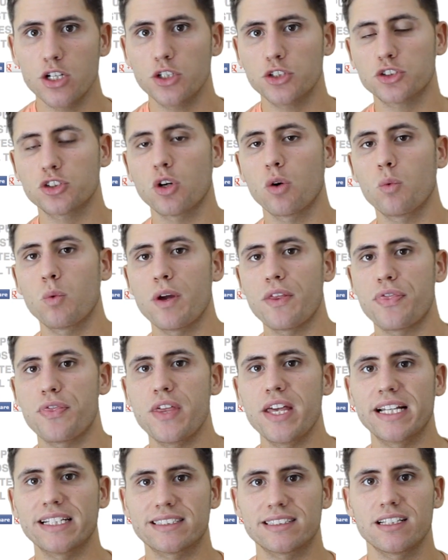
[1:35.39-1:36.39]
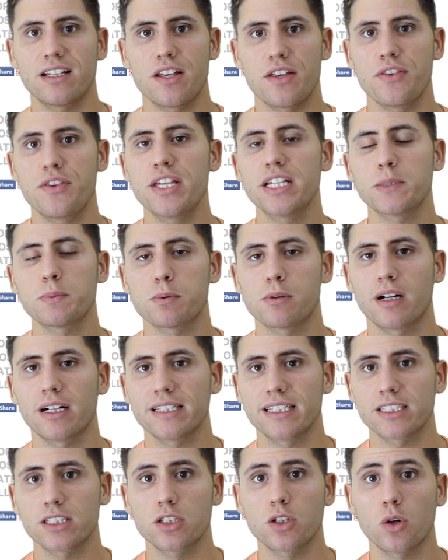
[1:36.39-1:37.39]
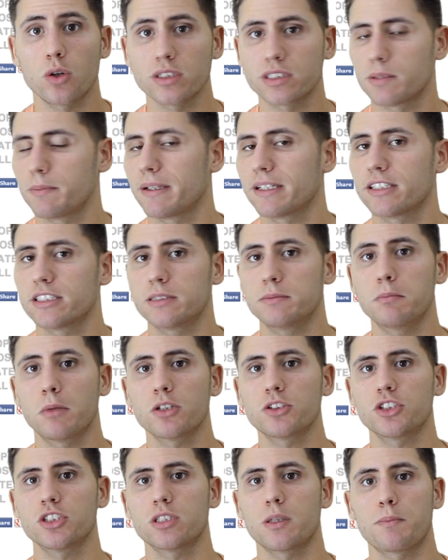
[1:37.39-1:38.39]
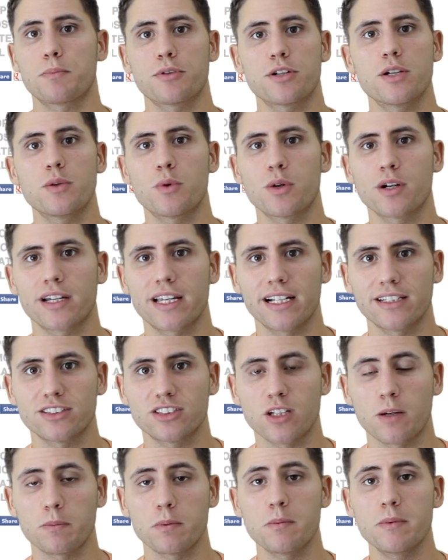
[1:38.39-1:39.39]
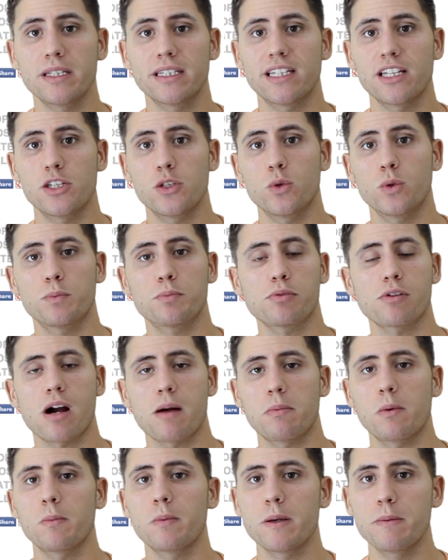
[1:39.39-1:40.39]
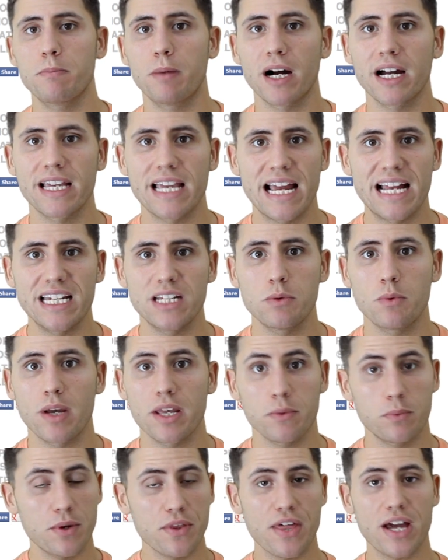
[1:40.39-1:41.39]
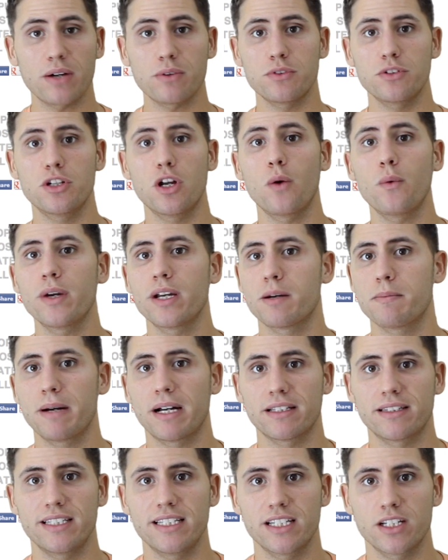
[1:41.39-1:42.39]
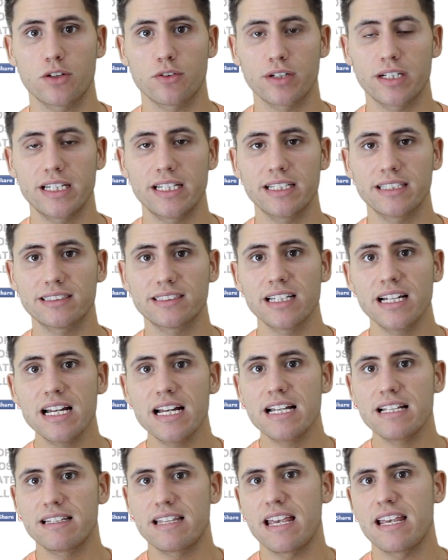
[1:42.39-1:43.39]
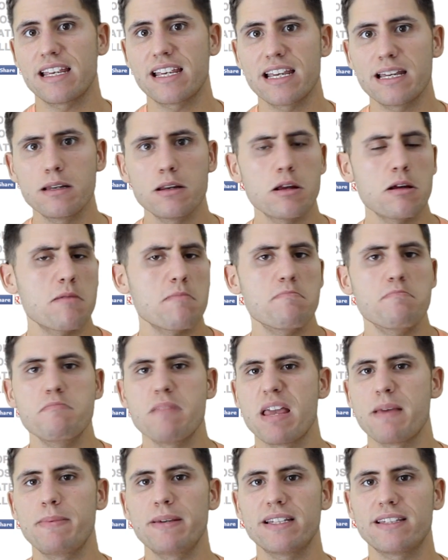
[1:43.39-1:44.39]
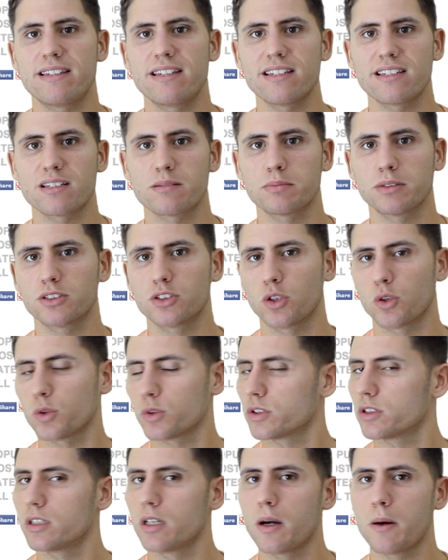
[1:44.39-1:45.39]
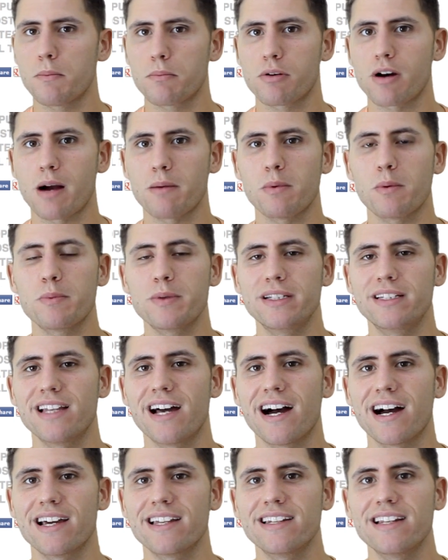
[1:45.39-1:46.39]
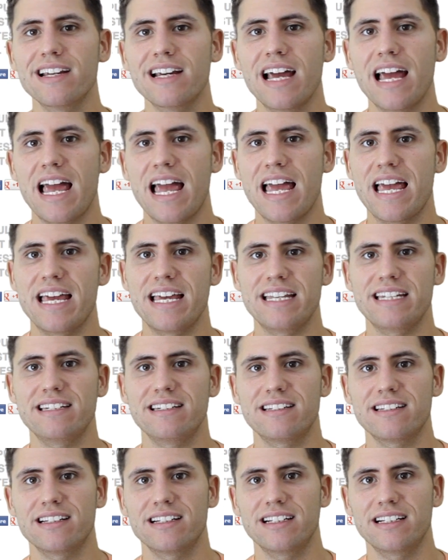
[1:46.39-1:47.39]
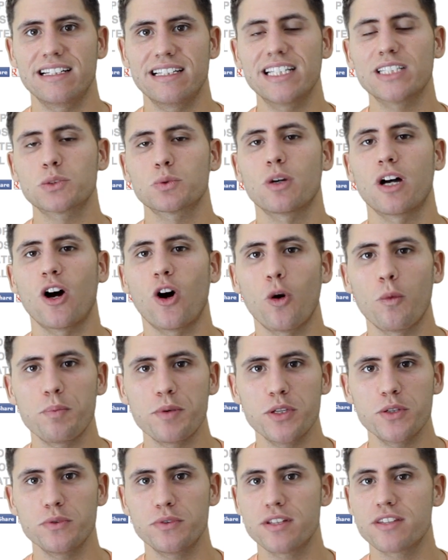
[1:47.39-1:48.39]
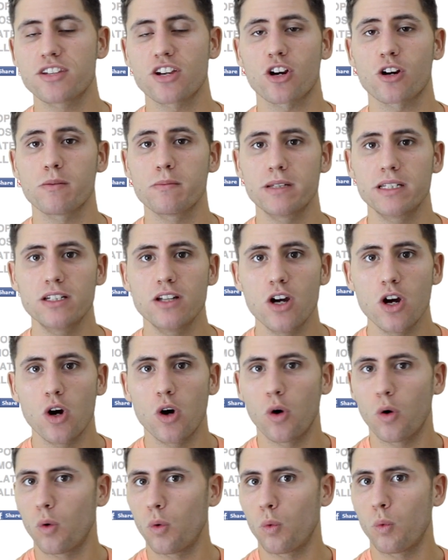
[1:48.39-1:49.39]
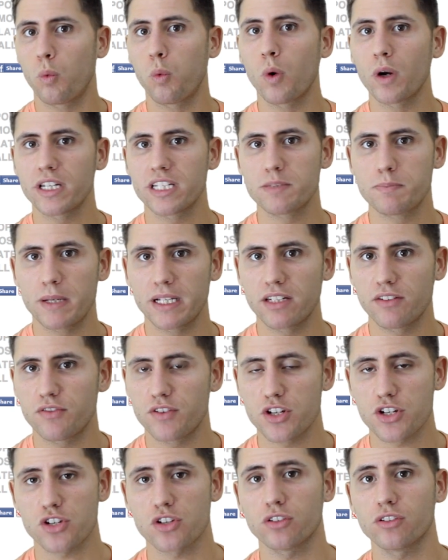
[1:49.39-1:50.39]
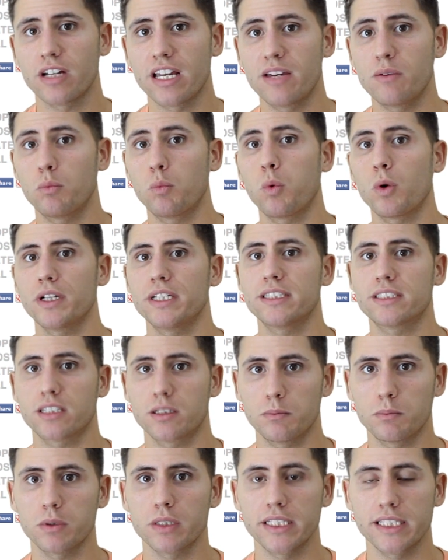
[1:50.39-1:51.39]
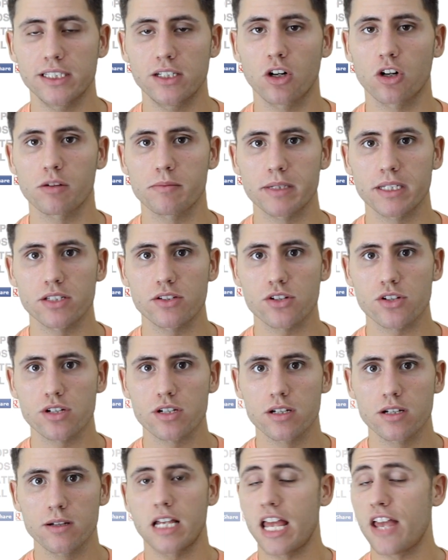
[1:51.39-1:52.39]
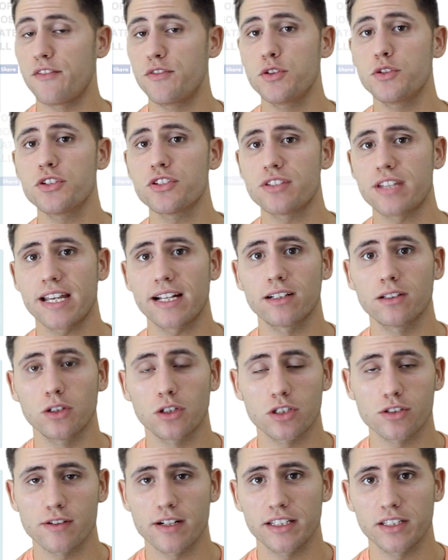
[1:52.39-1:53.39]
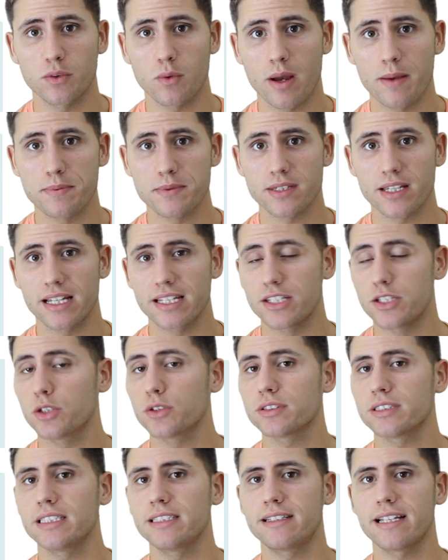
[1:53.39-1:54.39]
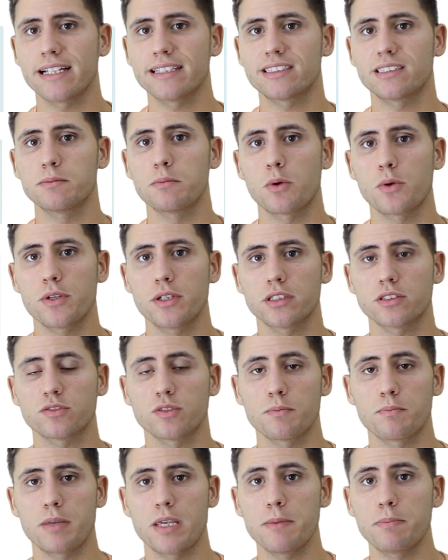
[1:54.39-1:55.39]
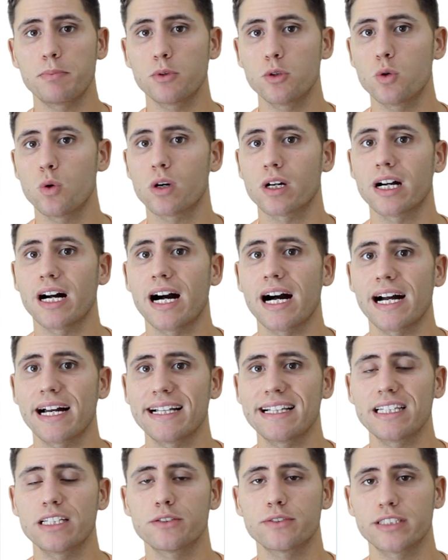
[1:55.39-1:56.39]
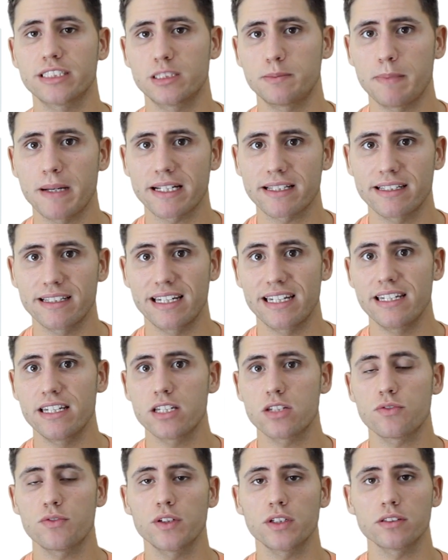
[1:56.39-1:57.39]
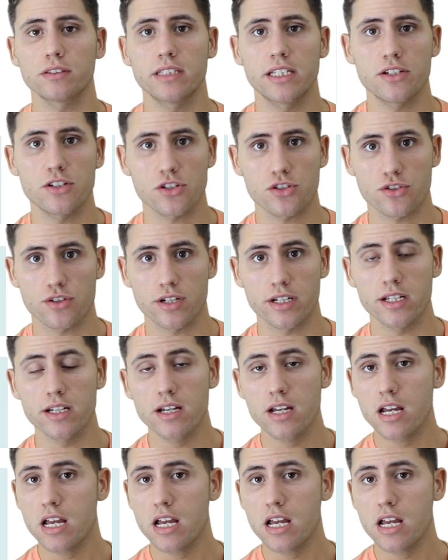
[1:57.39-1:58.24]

So with this product costs about as much as a pre-workout supplement that you would probably buy anyway without knowing about the ingredients. Take it, maybe see some results, probably not, and this will help you determine what is beneficial and what is complete garbage. If you just take a look around the website, you'll see testimonials from people who are highly respected in this field and industry.